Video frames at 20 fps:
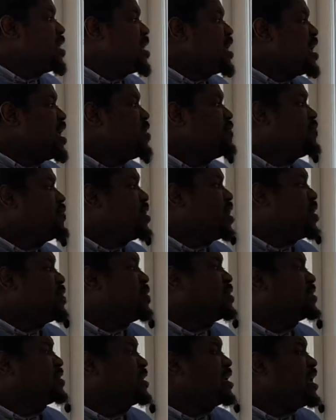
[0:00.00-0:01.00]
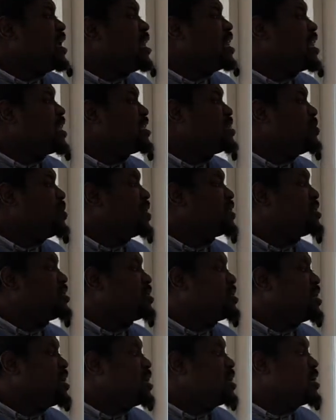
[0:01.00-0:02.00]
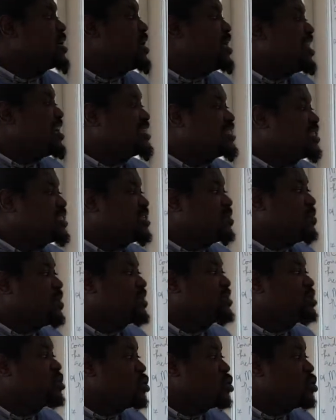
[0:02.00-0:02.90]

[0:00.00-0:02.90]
If there is illegitimate